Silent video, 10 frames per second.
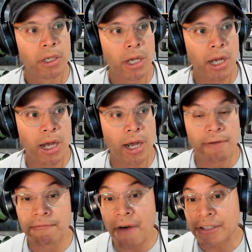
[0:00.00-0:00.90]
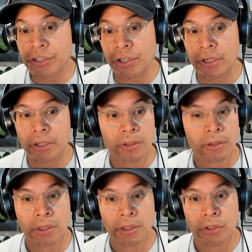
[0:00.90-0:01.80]
foster
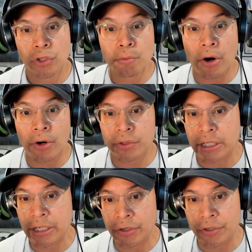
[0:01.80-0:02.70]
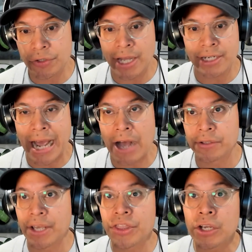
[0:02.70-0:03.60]
tomorrow's leaders at DAOs.
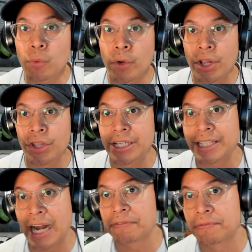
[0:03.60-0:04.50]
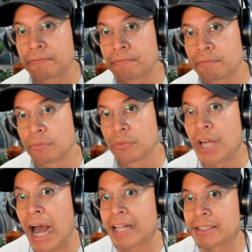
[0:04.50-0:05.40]
I think one of the things that I've
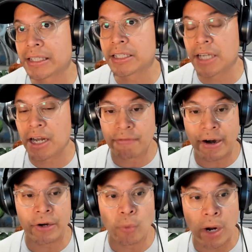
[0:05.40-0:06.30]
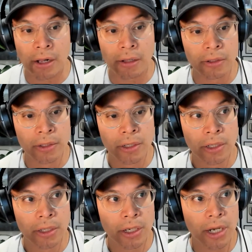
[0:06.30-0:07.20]
not seen done very well
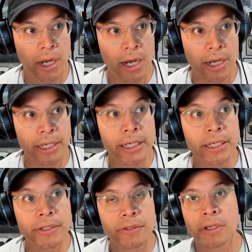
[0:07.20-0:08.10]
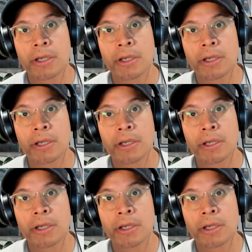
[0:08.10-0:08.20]
is